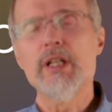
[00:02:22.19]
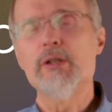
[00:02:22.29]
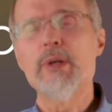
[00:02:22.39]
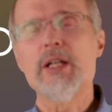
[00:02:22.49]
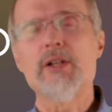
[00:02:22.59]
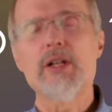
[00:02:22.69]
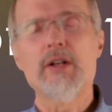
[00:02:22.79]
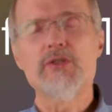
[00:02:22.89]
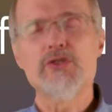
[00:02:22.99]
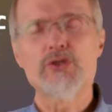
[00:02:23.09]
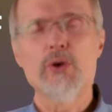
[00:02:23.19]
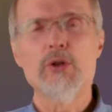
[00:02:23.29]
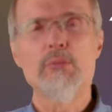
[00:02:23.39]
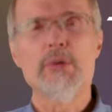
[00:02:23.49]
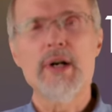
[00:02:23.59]
need to make a, a
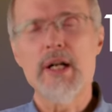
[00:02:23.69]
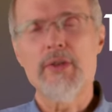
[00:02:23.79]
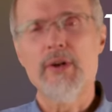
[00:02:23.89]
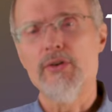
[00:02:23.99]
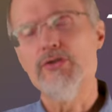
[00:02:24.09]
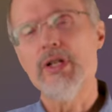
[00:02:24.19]
total break there.